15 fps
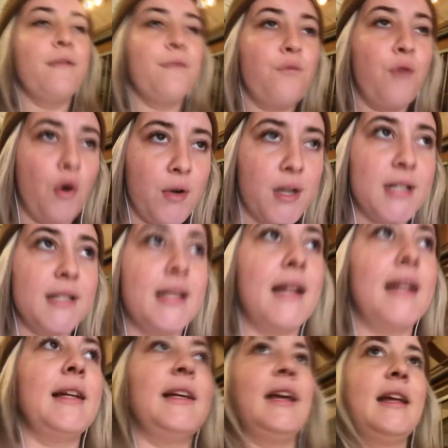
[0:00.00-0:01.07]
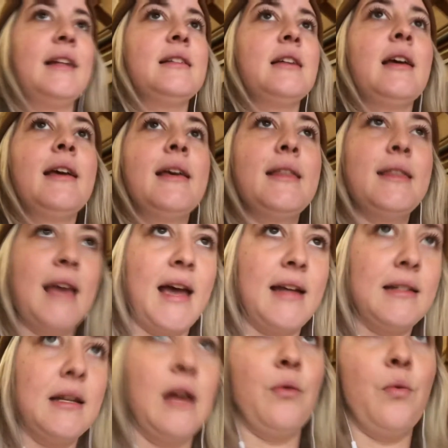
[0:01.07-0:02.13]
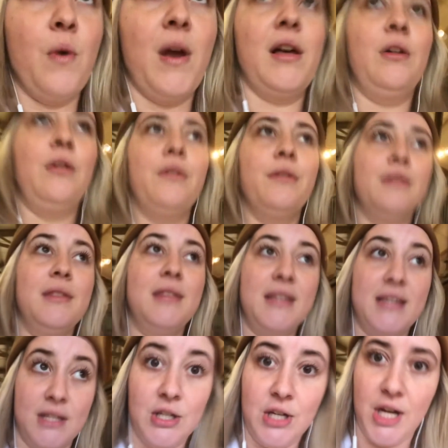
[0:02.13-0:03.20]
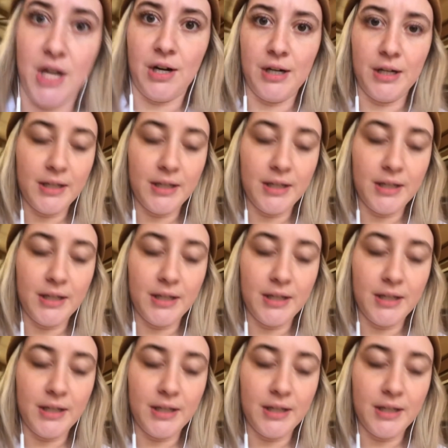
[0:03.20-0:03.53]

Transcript: focus and get that done well this year.